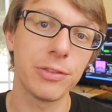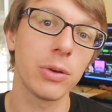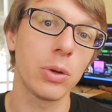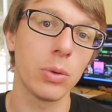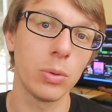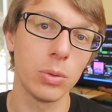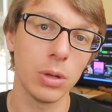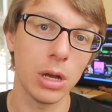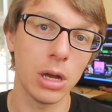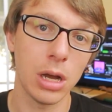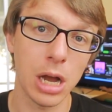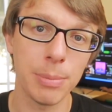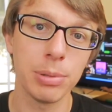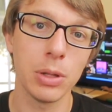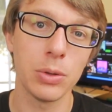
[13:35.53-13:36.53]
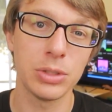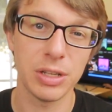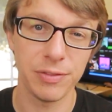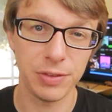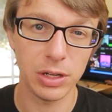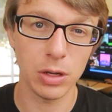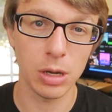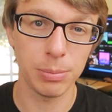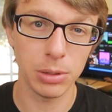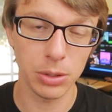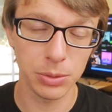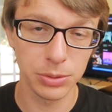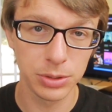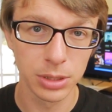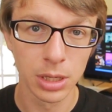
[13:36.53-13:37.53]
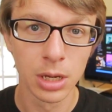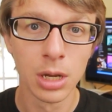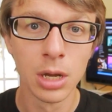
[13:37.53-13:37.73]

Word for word: photo uh, uploads and video uploads.